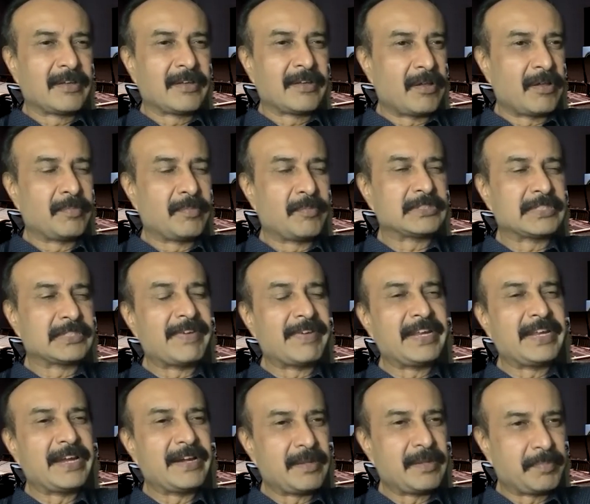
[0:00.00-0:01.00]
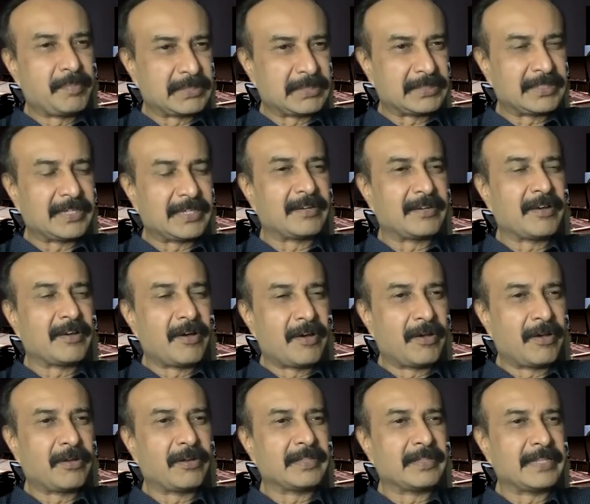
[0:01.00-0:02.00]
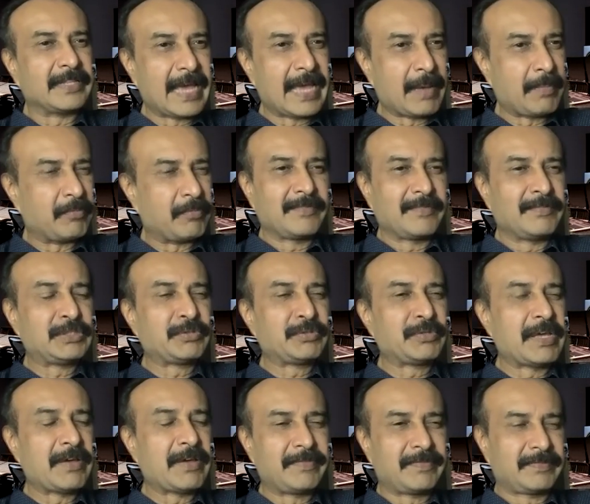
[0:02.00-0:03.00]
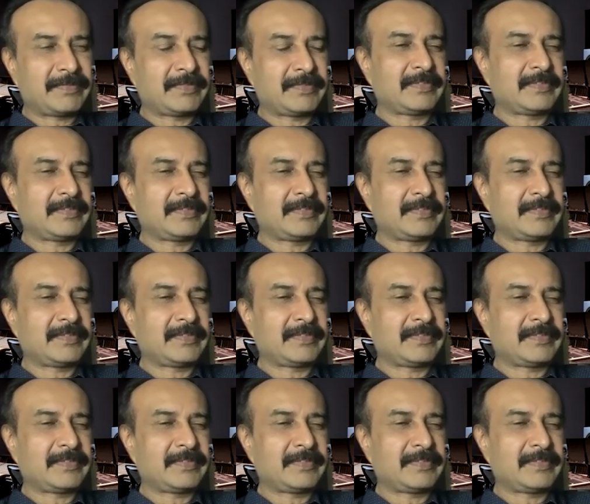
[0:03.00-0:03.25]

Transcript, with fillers: almost 70-80% all on the app, which would have,